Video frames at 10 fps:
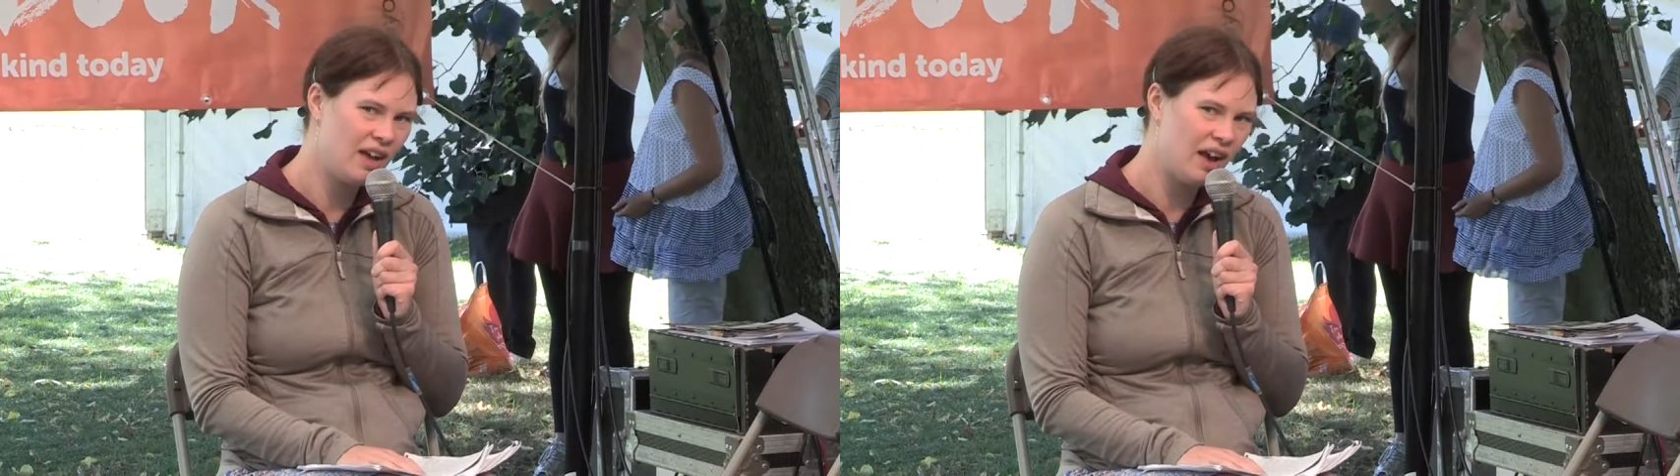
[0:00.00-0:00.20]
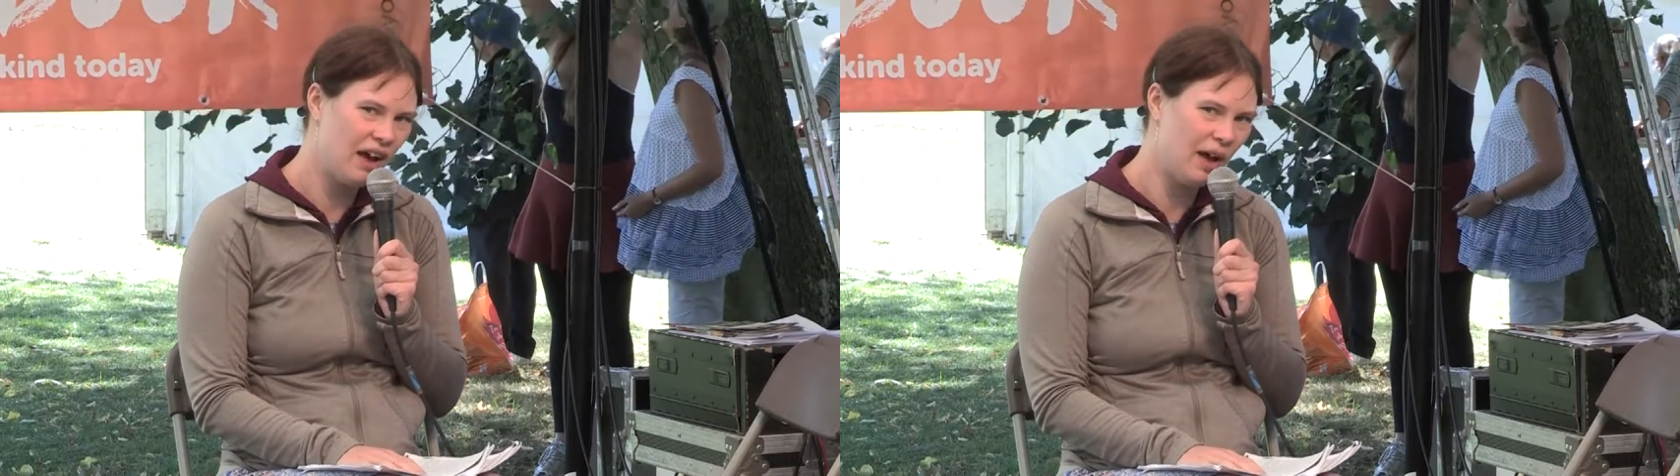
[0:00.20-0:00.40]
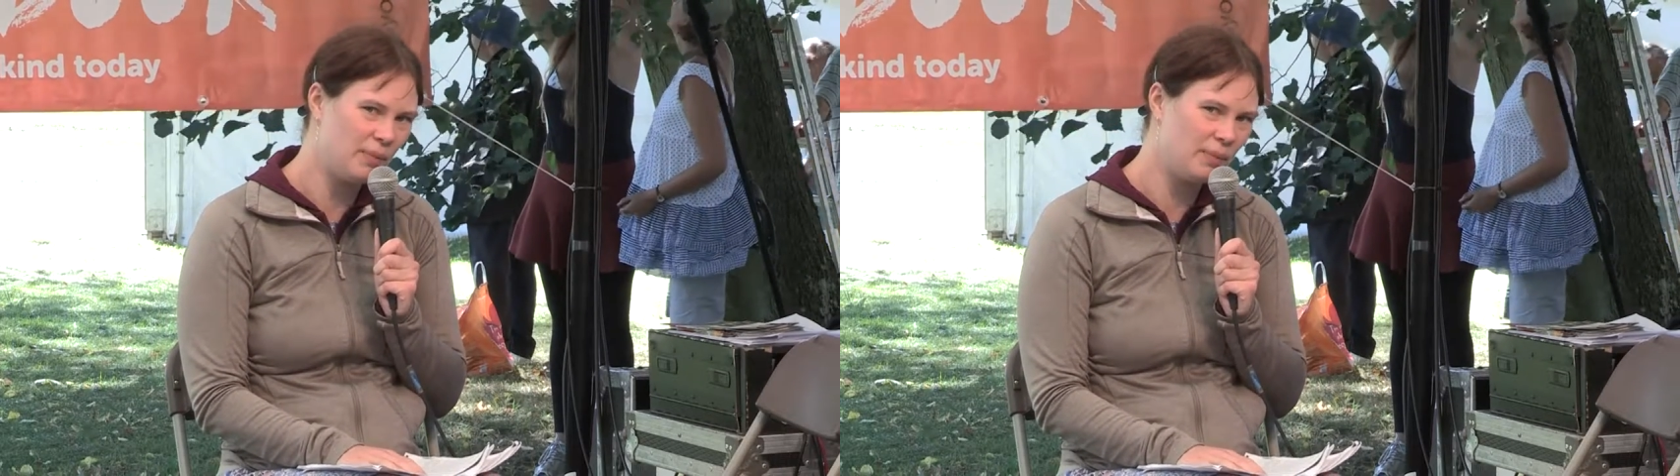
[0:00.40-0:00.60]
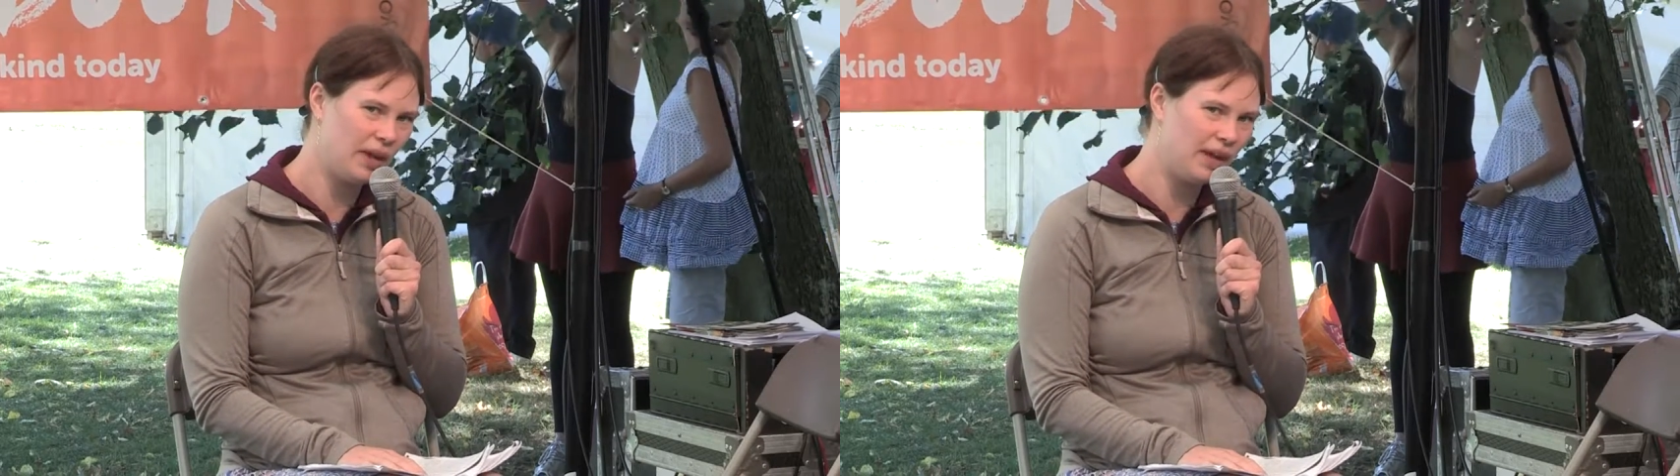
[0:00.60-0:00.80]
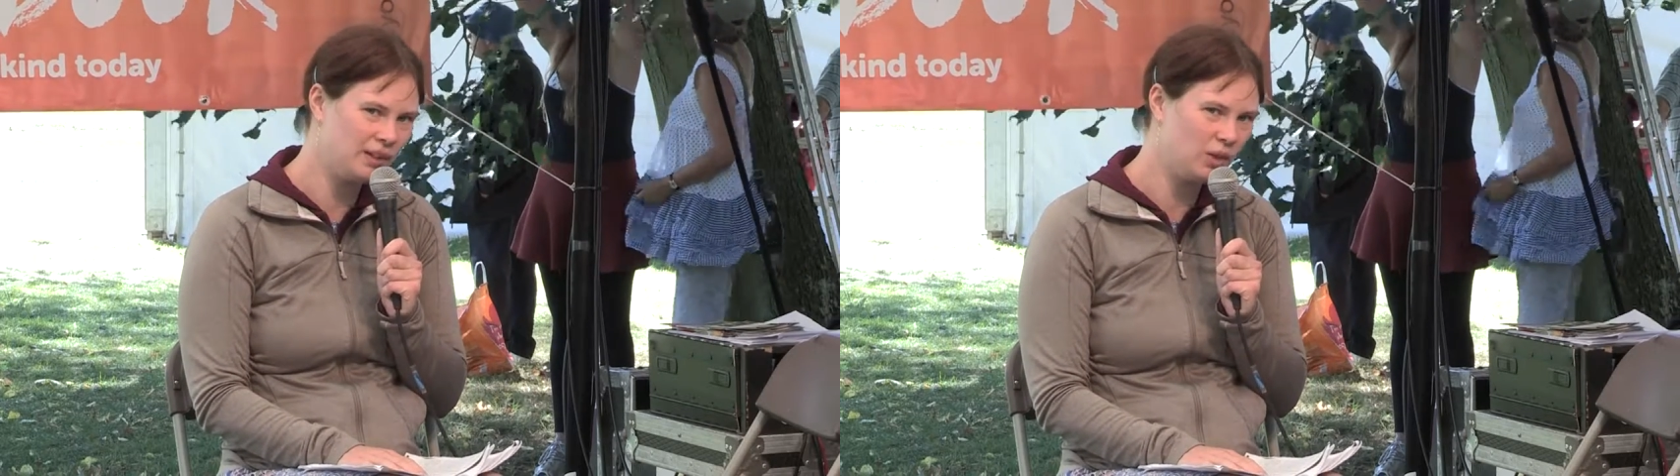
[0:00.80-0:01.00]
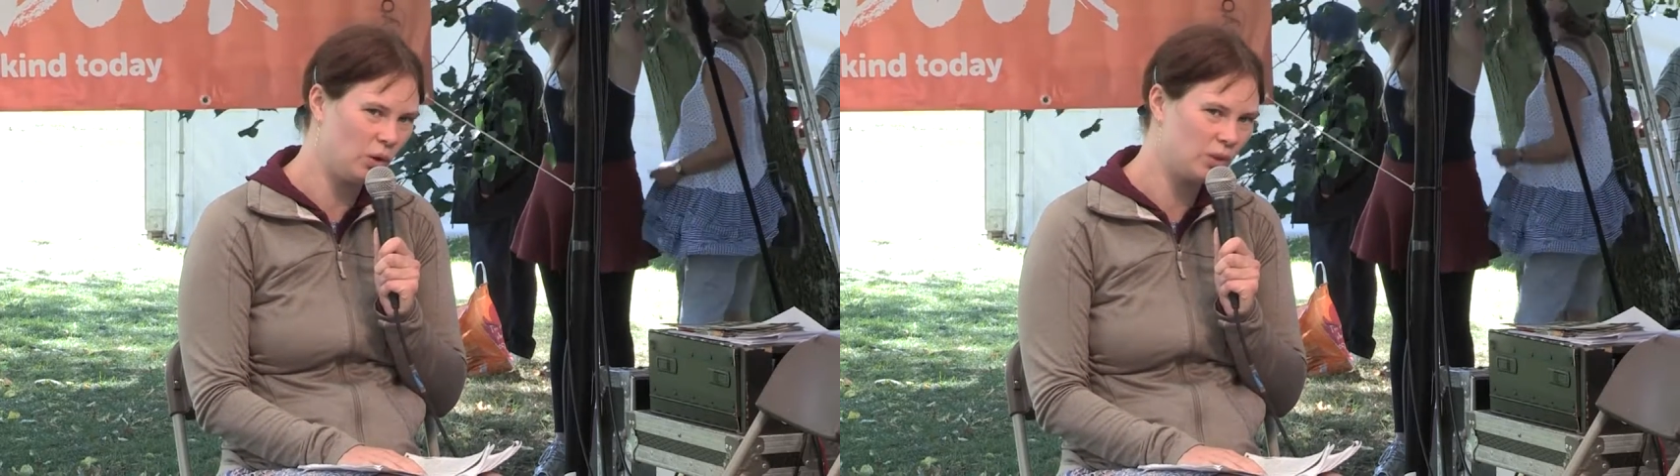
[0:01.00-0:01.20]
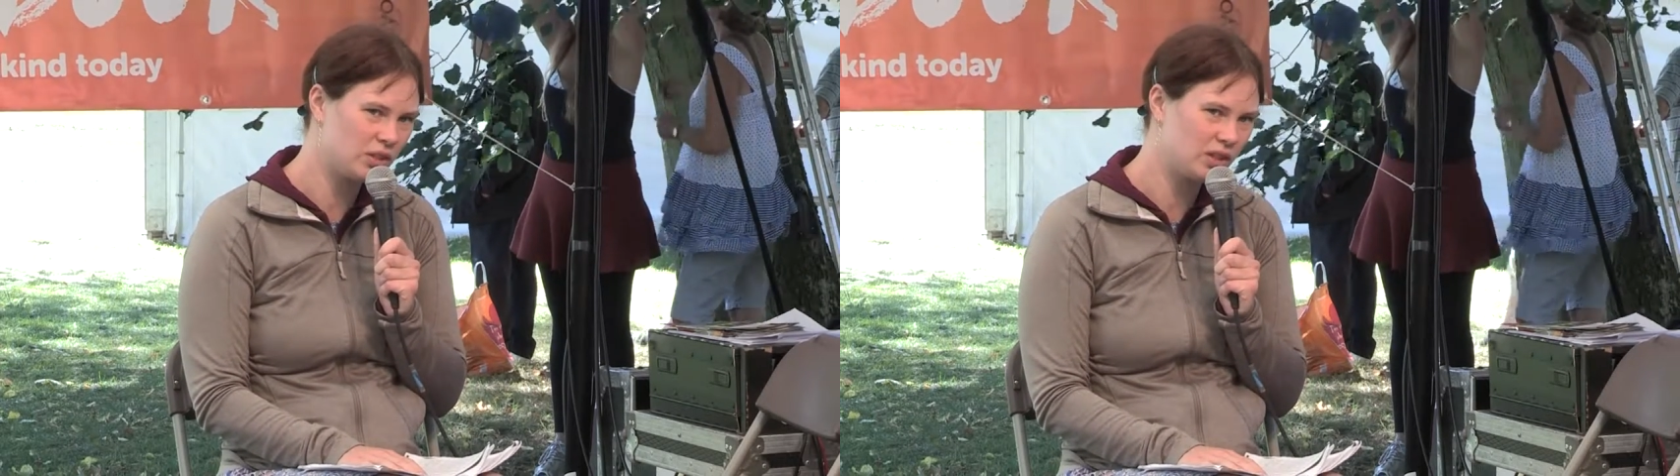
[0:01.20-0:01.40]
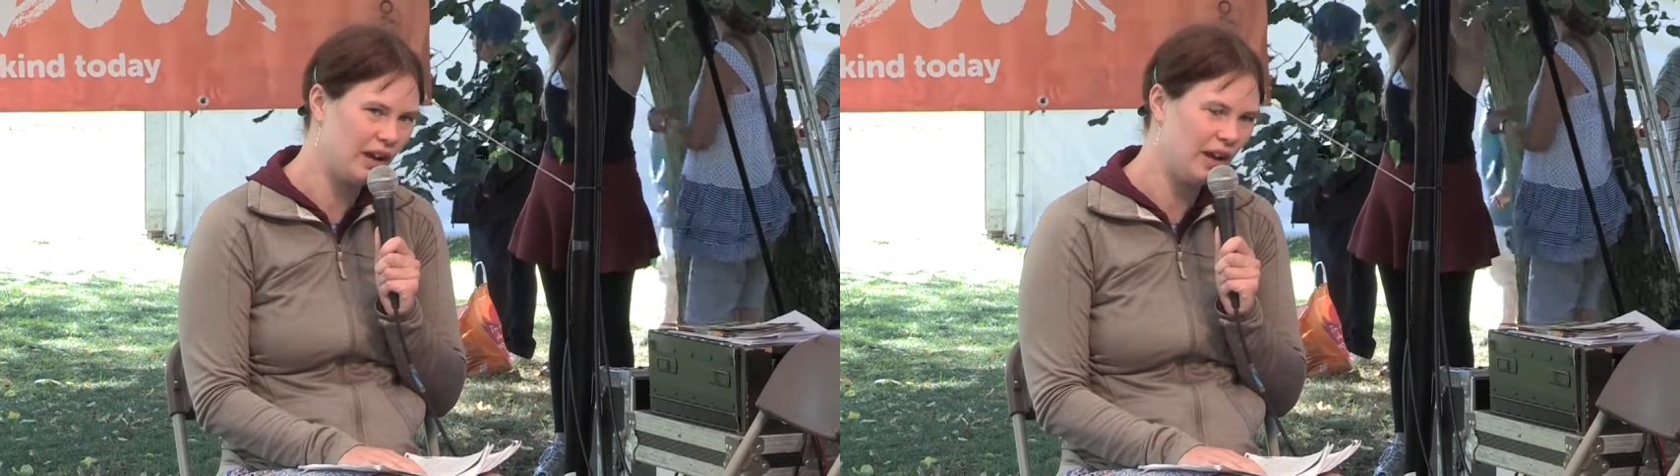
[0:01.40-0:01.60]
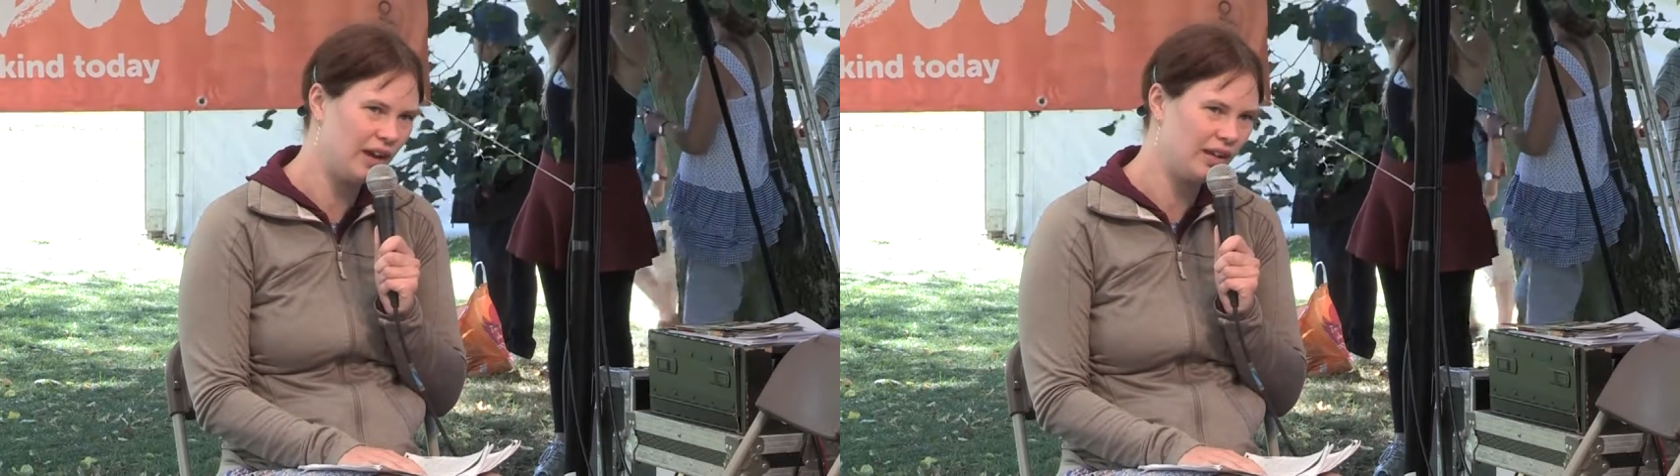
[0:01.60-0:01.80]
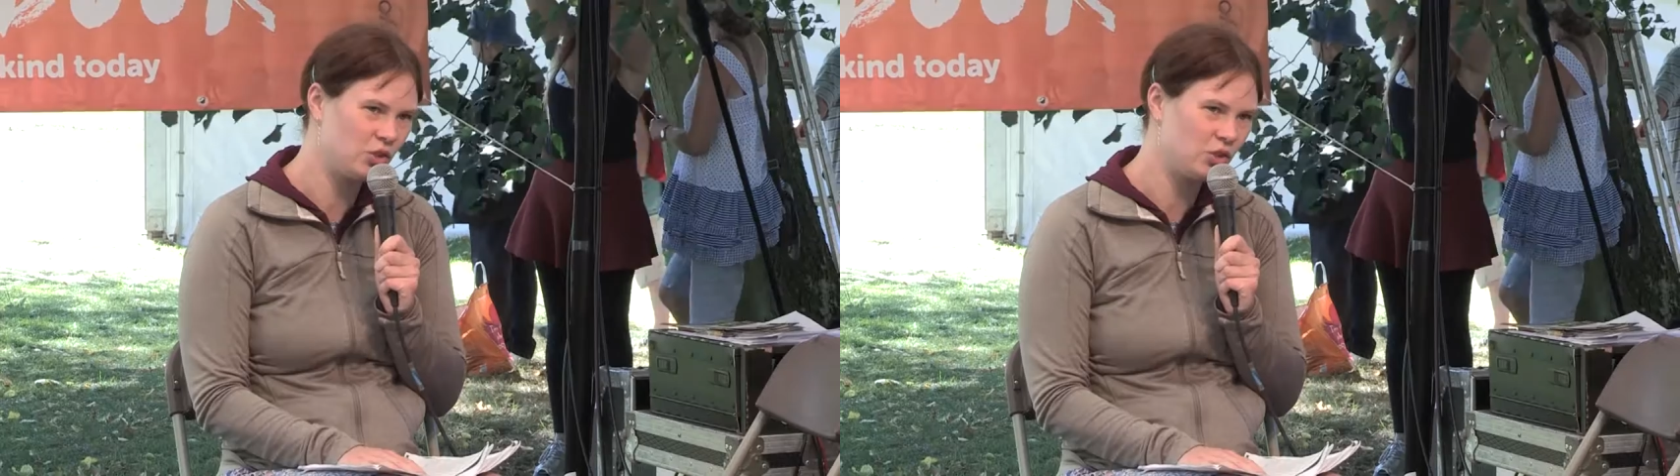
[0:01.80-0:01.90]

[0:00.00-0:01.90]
um, and not uh,